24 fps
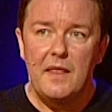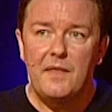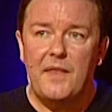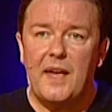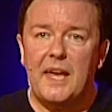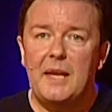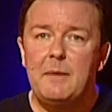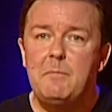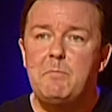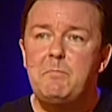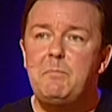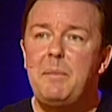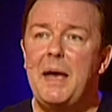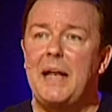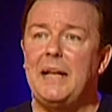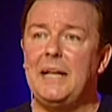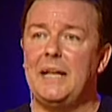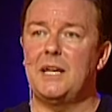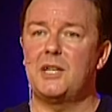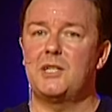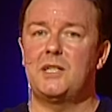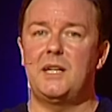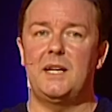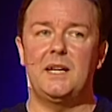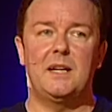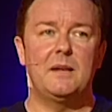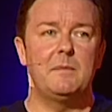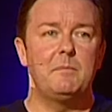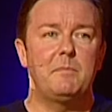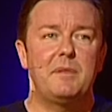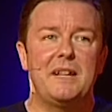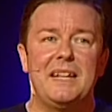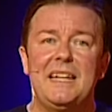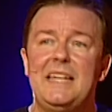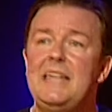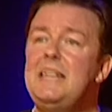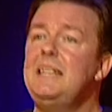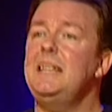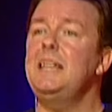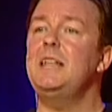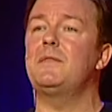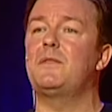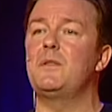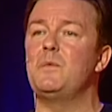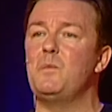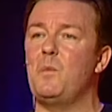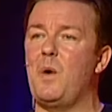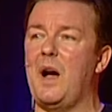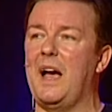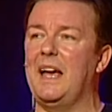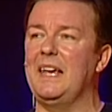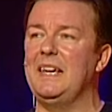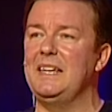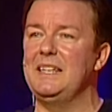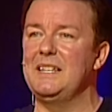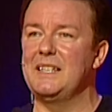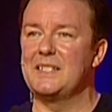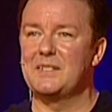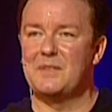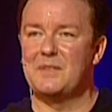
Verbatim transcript: they embellished in completely different ways,